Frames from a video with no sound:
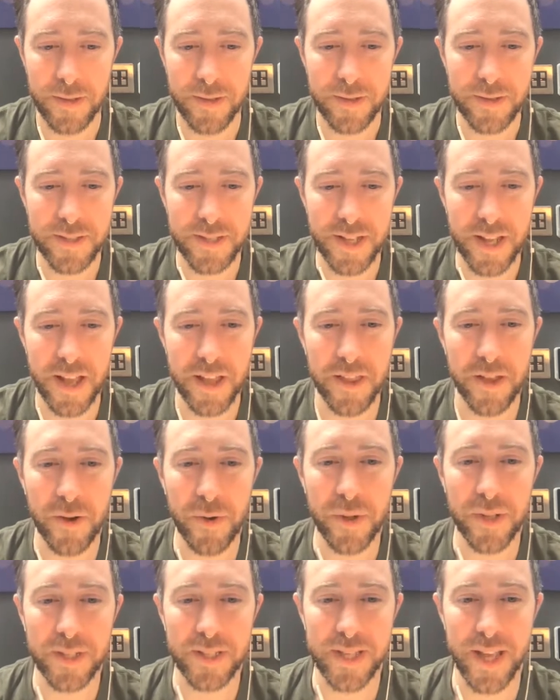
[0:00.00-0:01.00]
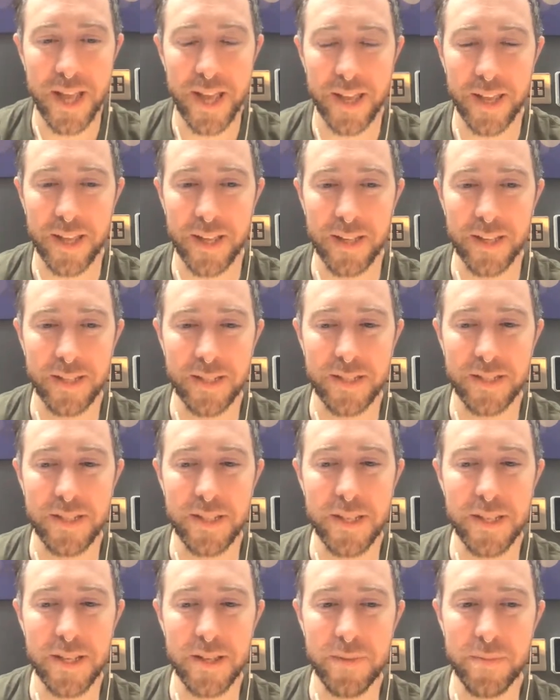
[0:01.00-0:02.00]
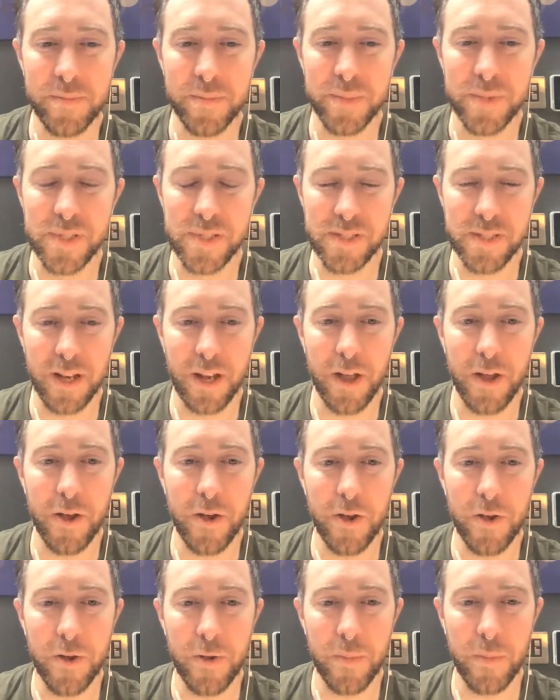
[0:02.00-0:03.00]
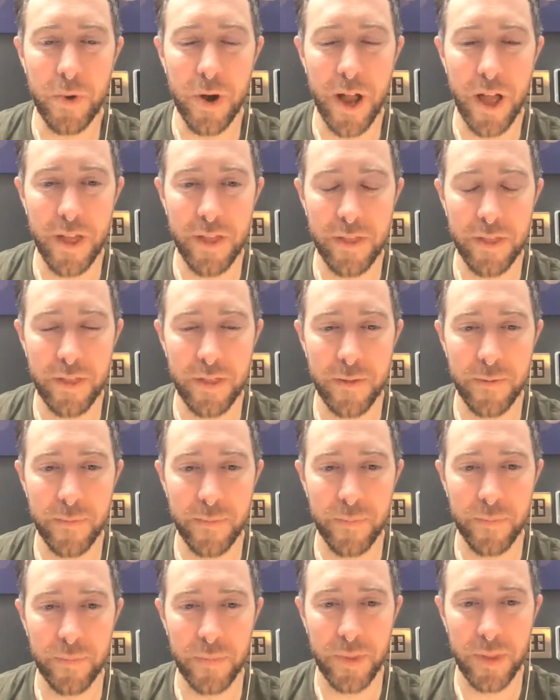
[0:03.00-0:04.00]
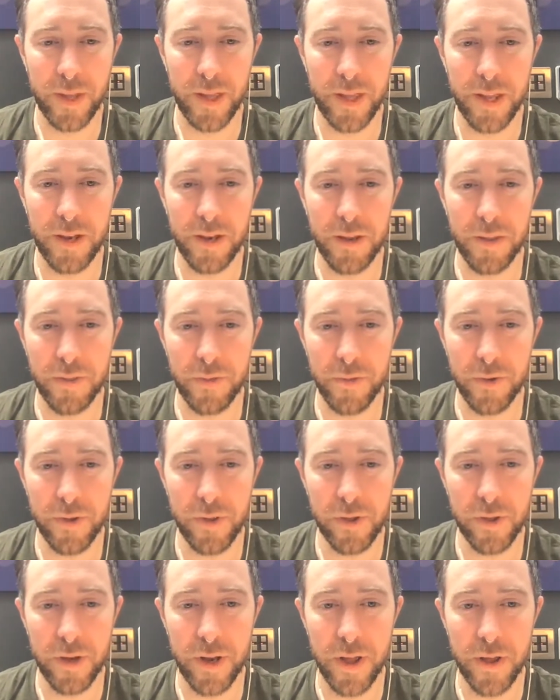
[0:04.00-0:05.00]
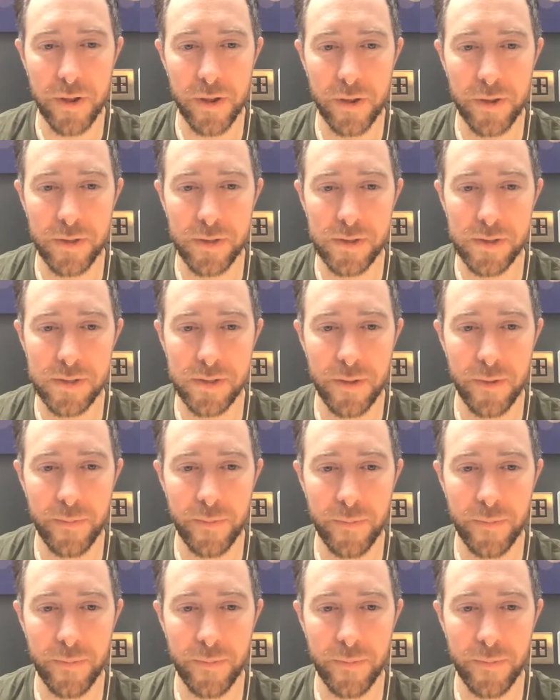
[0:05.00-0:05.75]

Together we'll take a deep, slow breath in through your nose